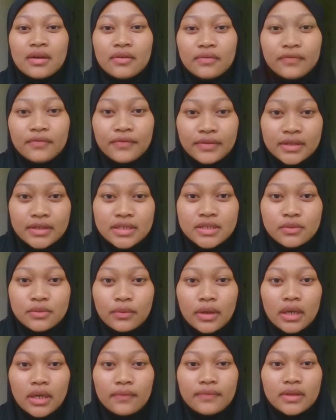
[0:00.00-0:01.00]
First,
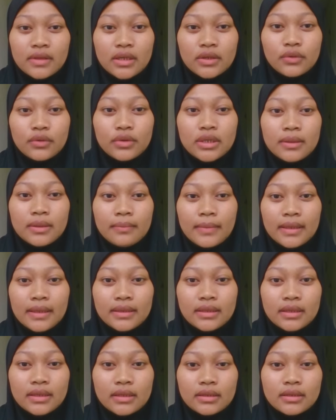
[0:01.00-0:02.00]
we have the unit
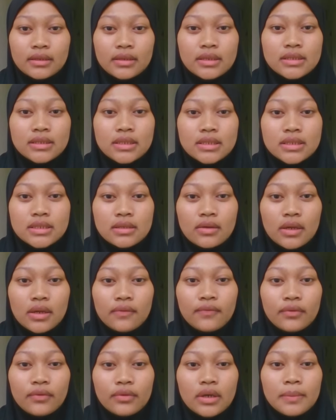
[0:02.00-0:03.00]
method. This is
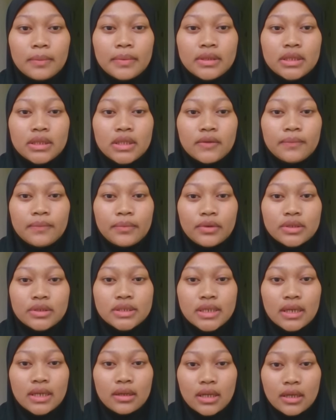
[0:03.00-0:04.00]
great for repetitive
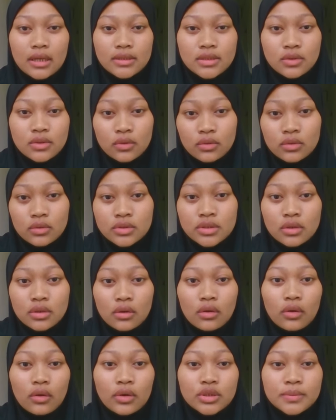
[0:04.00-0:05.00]
projects like schools
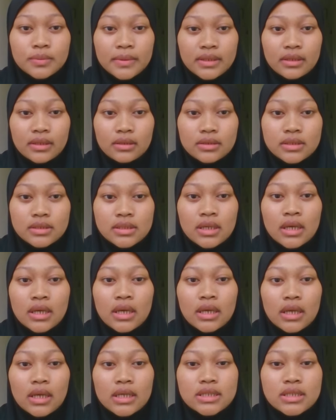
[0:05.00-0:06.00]
or hospitals.
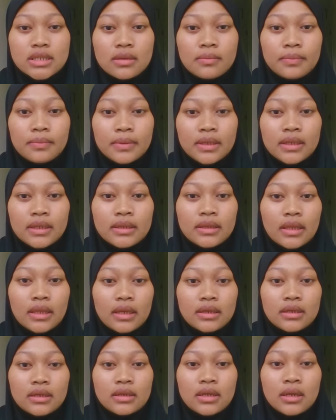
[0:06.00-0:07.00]
It simply
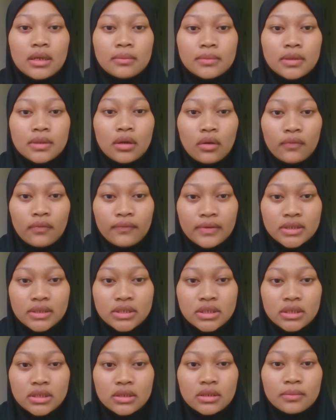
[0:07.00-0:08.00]
takes the number of
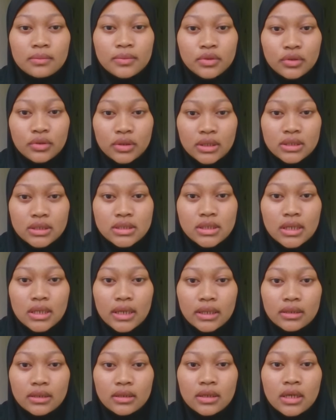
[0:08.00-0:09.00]
functional units,
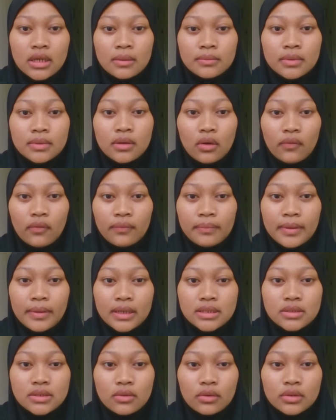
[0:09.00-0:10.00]
like the number of
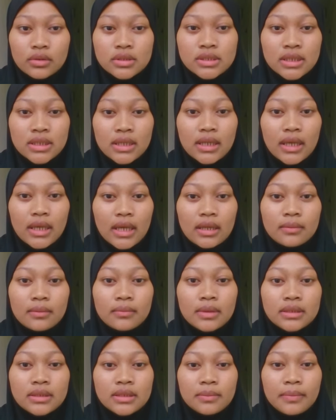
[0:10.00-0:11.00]
beds or seats, and
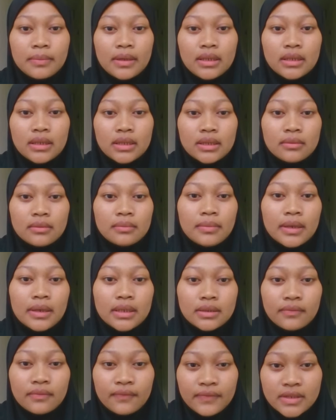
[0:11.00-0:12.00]
multiply it
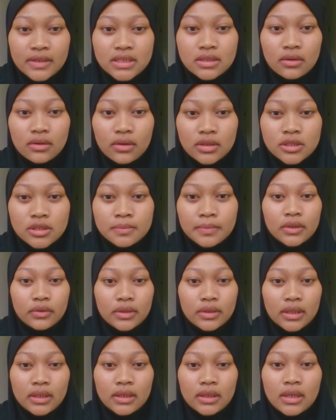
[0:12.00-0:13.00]
by a fixed cost per
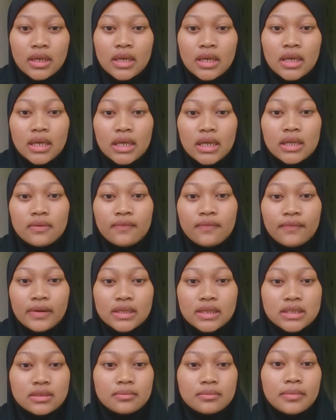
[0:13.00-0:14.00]
unit. It's
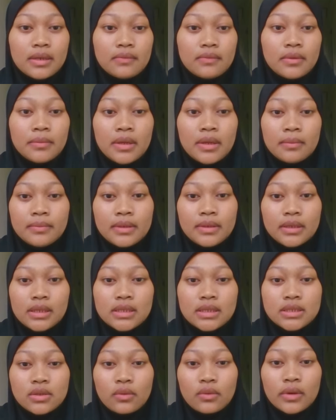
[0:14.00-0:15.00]
fast, but remember,
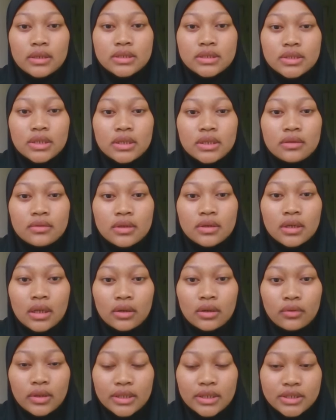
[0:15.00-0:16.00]
it's quite general
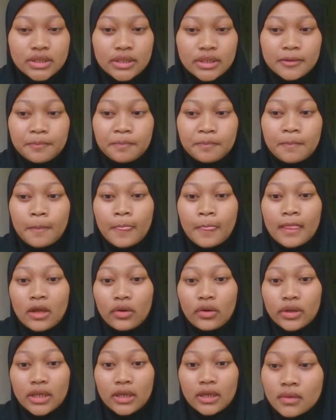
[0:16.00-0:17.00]
calculation.
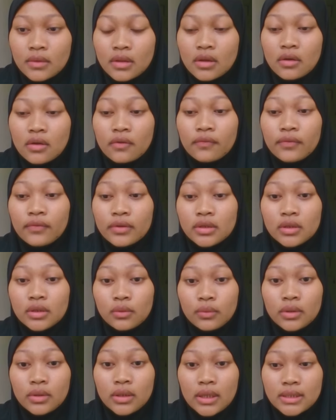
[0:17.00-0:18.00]
Okay, for
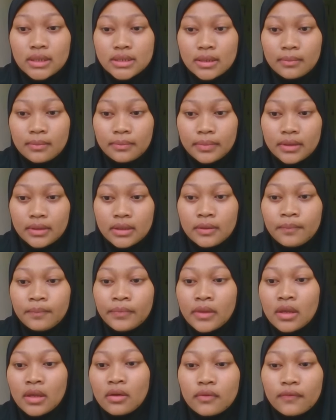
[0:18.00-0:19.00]
the work example,
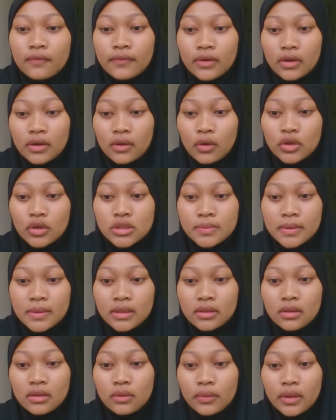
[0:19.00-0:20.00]
for a
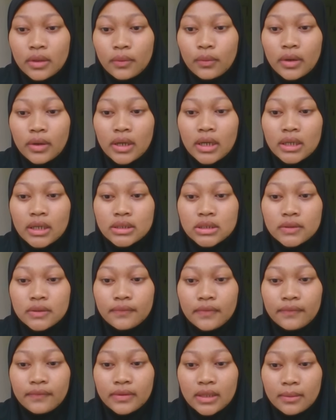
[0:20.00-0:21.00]
hospital with 150
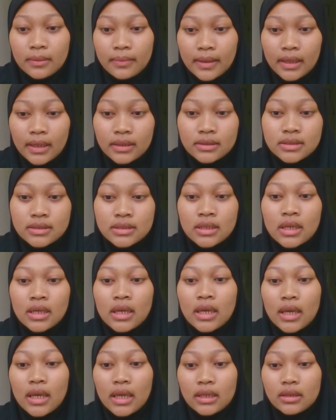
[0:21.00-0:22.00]
beds
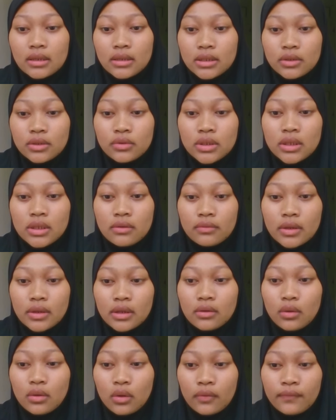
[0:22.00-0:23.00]
and a unit
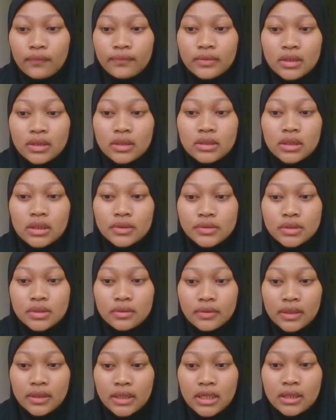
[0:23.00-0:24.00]
rate of 3,000
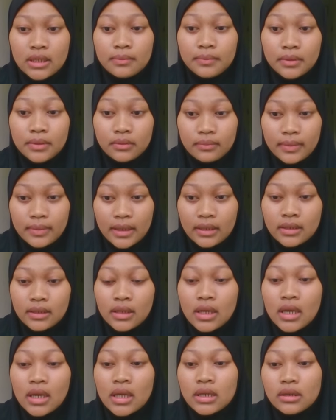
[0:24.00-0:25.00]
ringgit per bed,
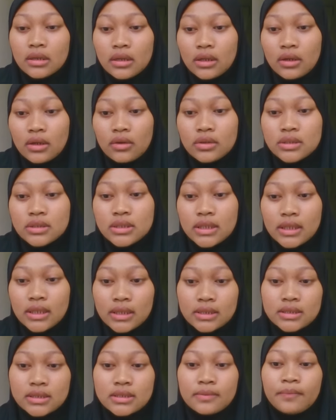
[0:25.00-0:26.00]
the cost
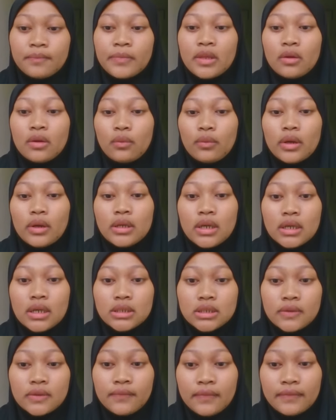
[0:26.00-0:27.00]
is
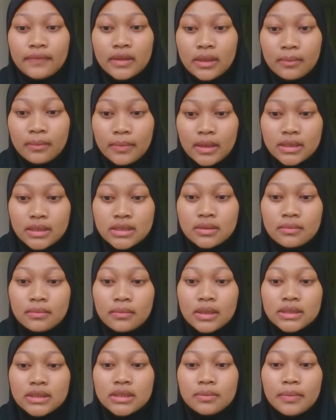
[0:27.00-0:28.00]
150 beds
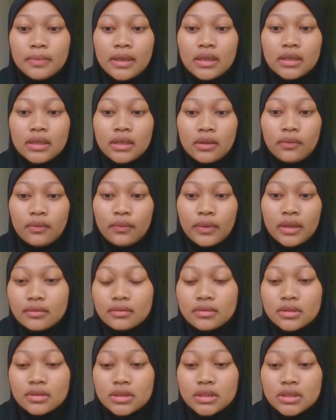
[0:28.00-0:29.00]
multiplied it with
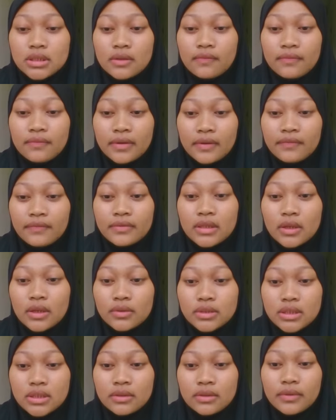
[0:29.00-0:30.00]

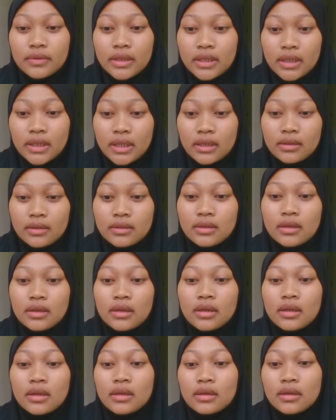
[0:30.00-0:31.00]
35,000 ringgit,
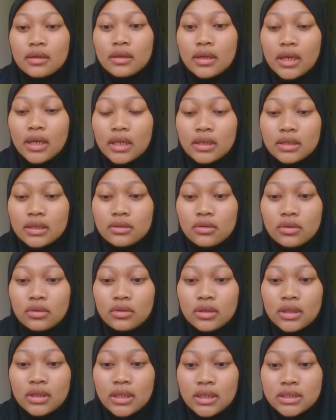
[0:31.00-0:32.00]
and the
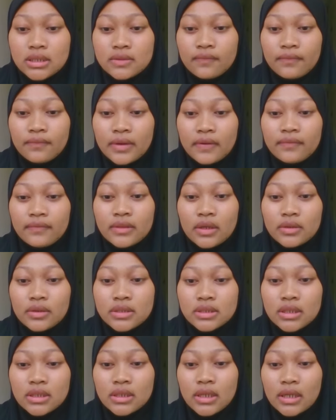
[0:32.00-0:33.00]
total is
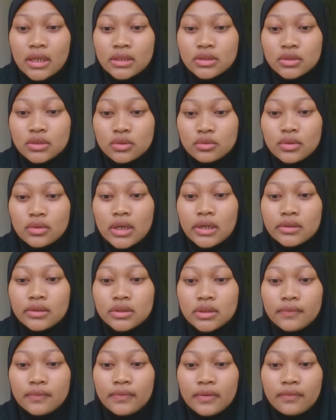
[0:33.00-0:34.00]

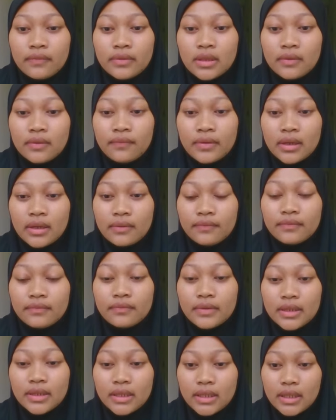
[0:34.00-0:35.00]

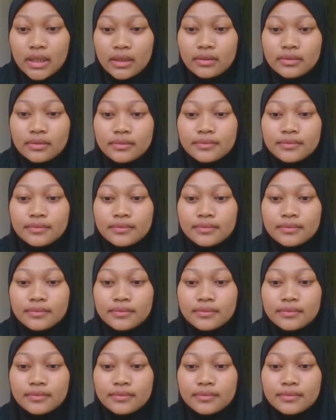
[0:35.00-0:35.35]
5,255 ringgit.